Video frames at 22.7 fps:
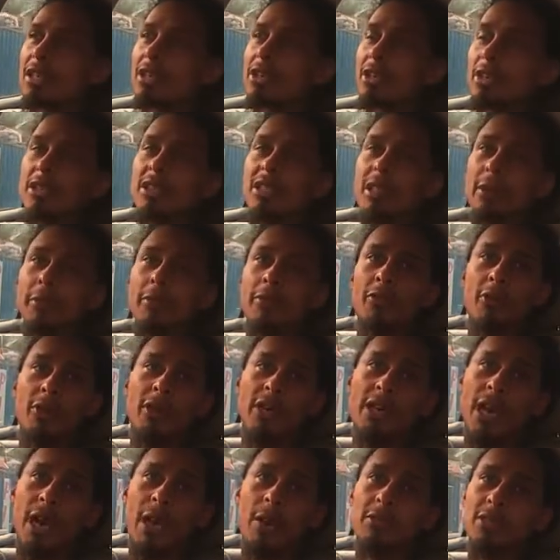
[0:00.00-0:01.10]
You know what I'm saying? Before
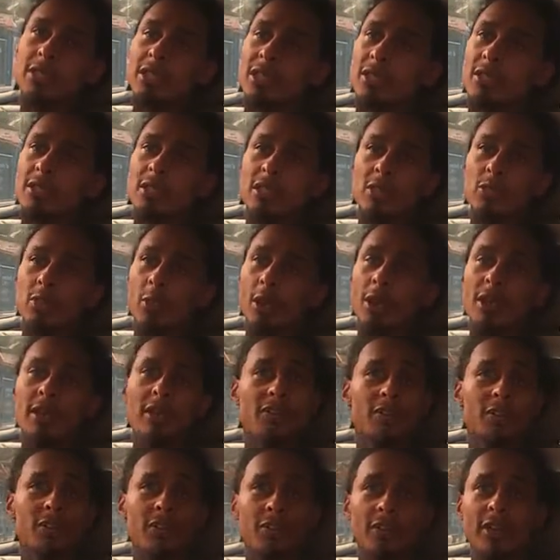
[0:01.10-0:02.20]
that, I was just
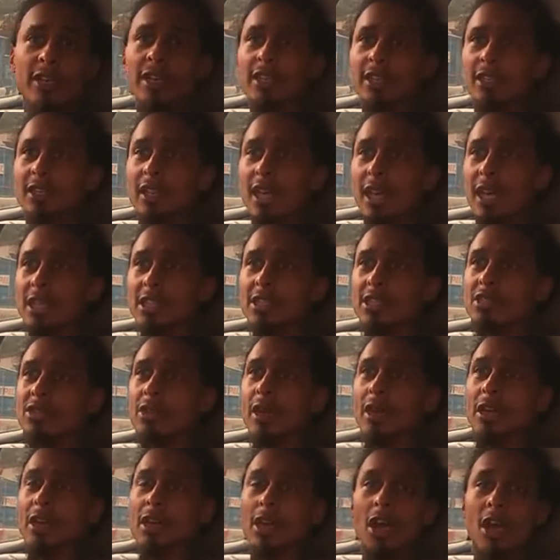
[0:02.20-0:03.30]
working for free, like just
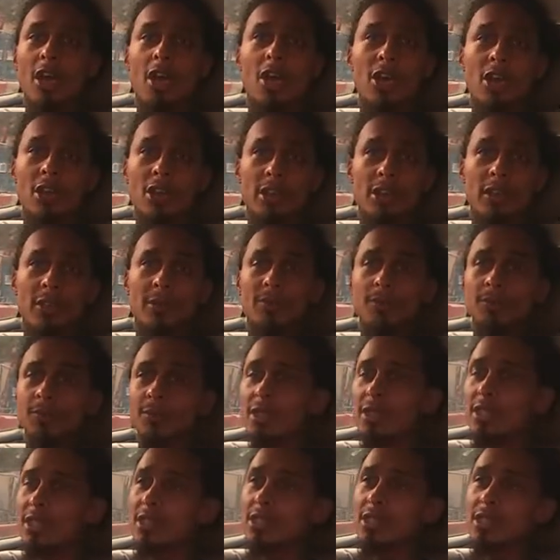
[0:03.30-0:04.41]
trying to
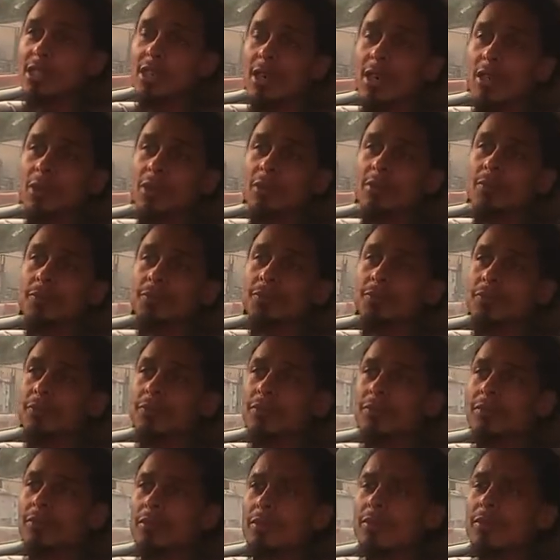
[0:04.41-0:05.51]
learn. So,
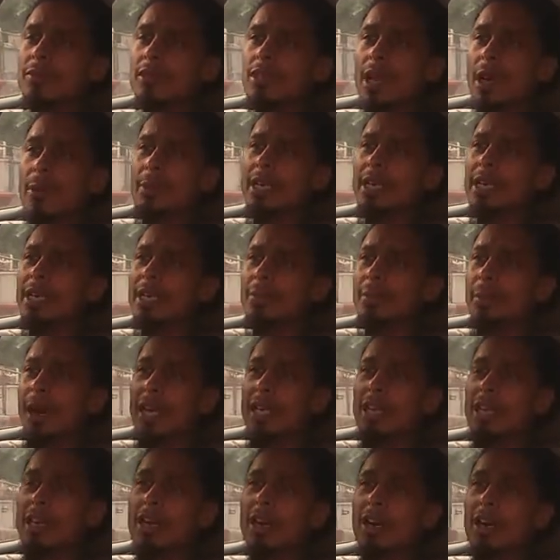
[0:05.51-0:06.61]
I mean, my
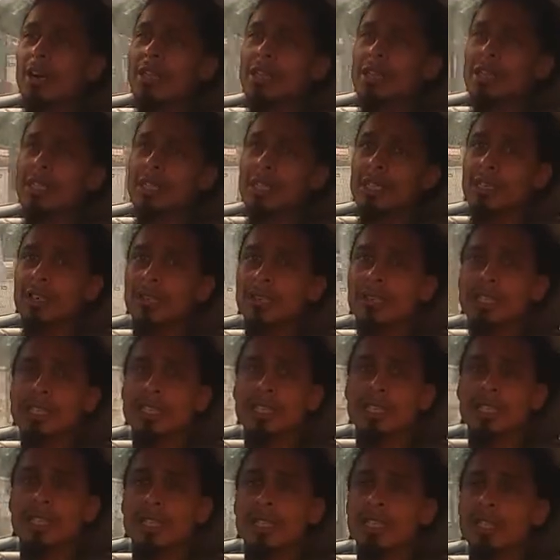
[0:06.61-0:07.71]
end goal is to
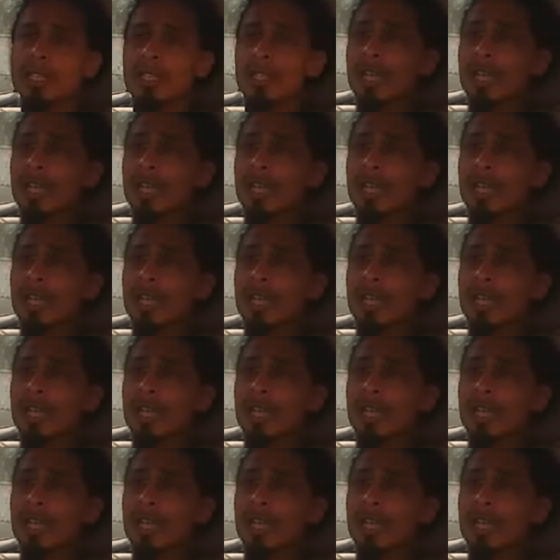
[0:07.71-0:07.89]
eventually